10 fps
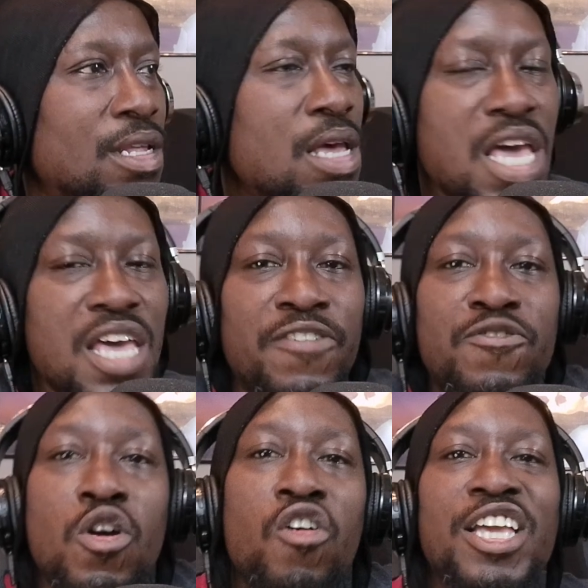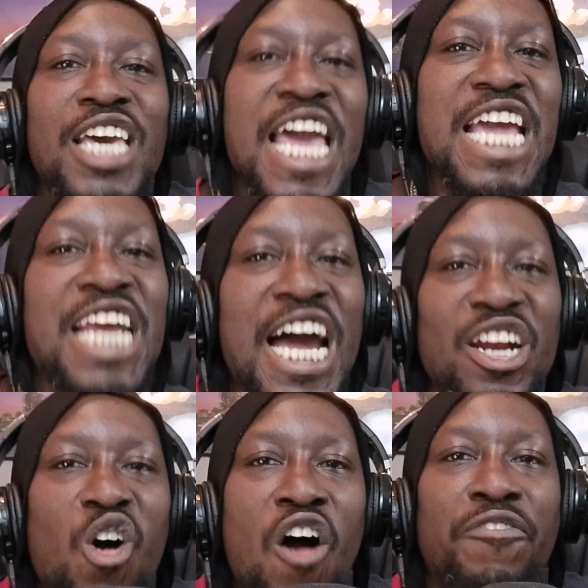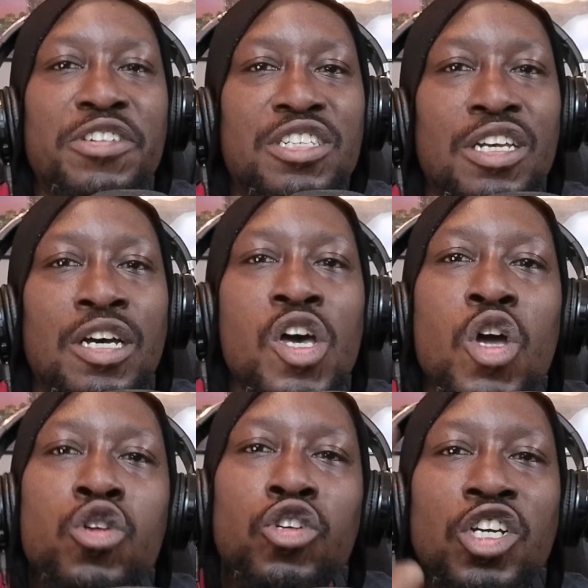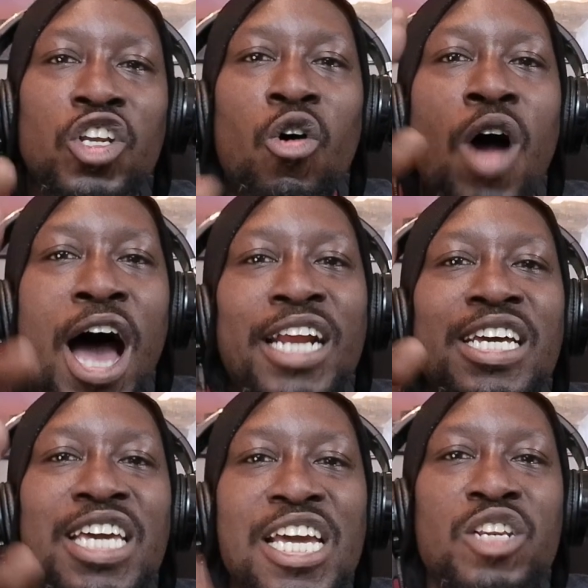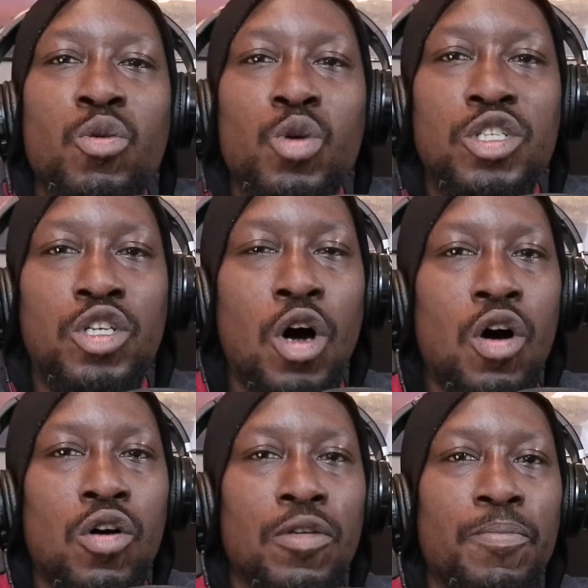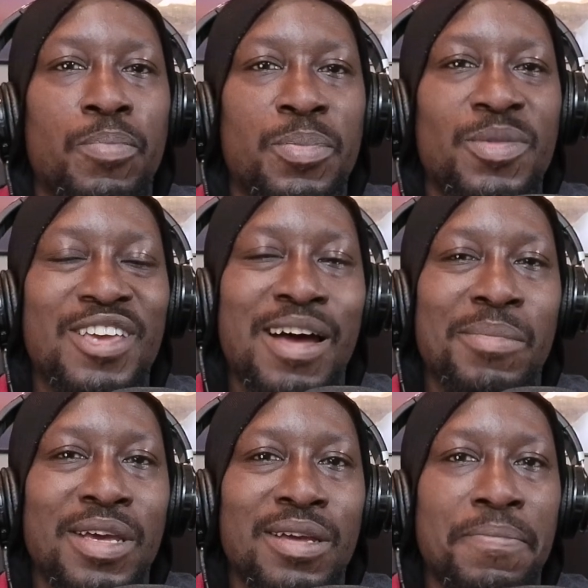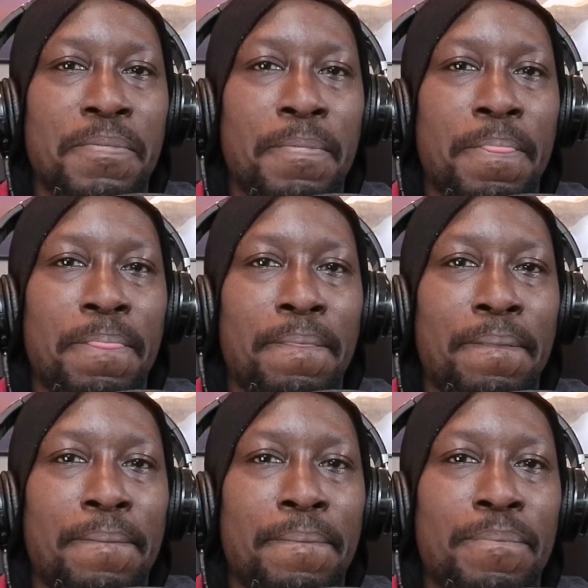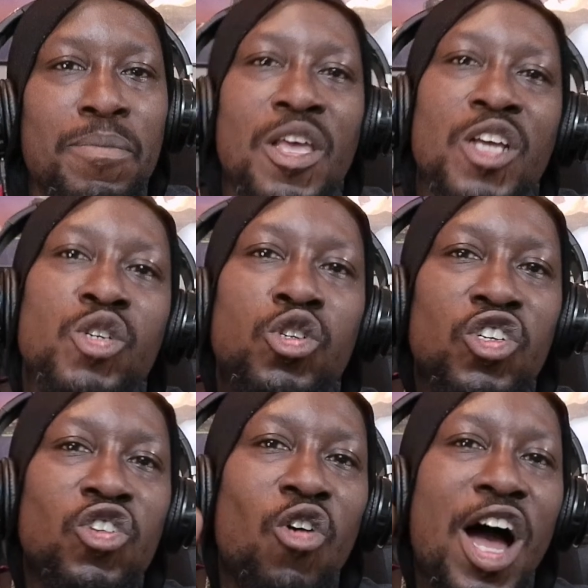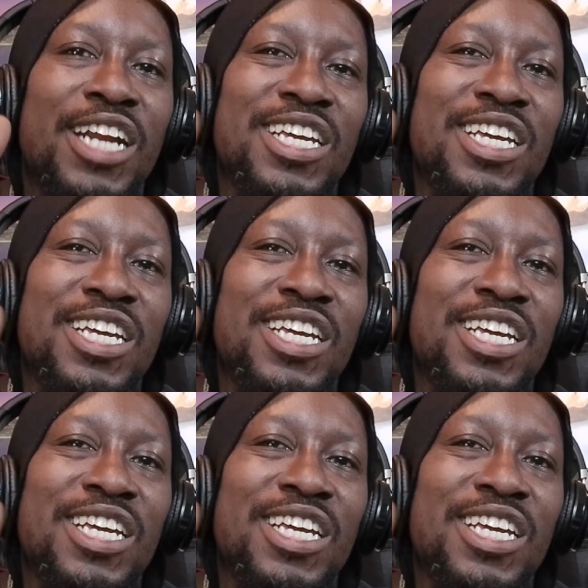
If you're a canine officer, you should know how to handle a dog. You know what I mean? You should know how to